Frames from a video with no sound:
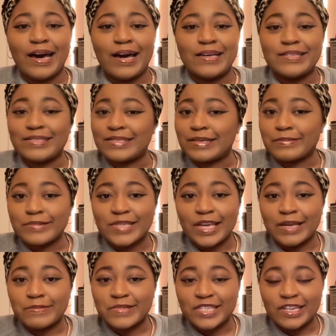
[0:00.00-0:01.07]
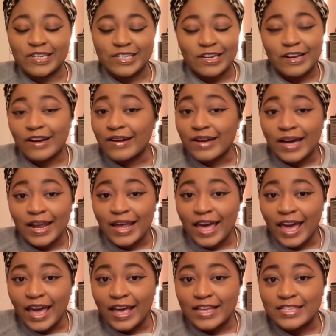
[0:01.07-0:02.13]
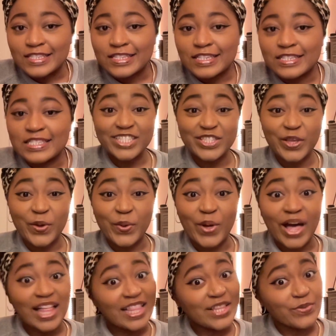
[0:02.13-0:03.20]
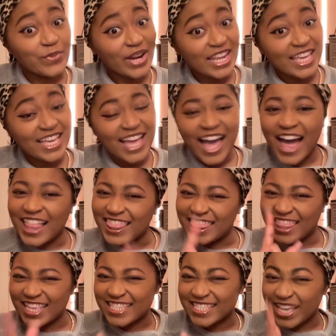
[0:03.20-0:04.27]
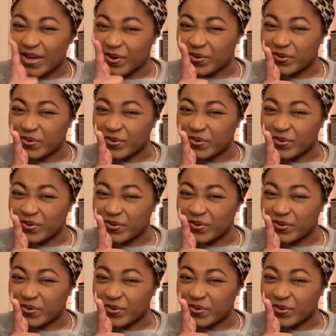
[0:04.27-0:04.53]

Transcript: sometimes your girl gotta ask. So ready, let's go.